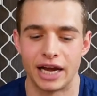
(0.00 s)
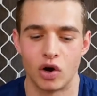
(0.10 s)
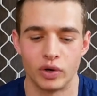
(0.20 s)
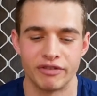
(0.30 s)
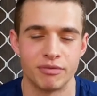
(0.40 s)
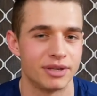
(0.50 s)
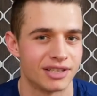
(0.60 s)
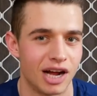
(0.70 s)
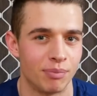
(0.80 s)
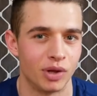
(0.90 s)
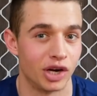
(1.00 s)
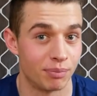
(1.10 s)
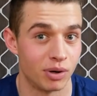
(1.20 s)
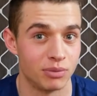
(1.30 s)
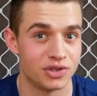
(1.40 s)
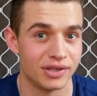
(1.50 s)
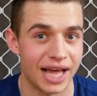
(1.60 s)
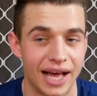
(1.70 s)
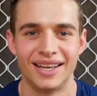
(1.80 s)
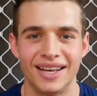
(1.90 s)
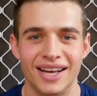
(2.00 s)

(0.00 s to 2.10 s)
I will never miss an upload, I promise you that.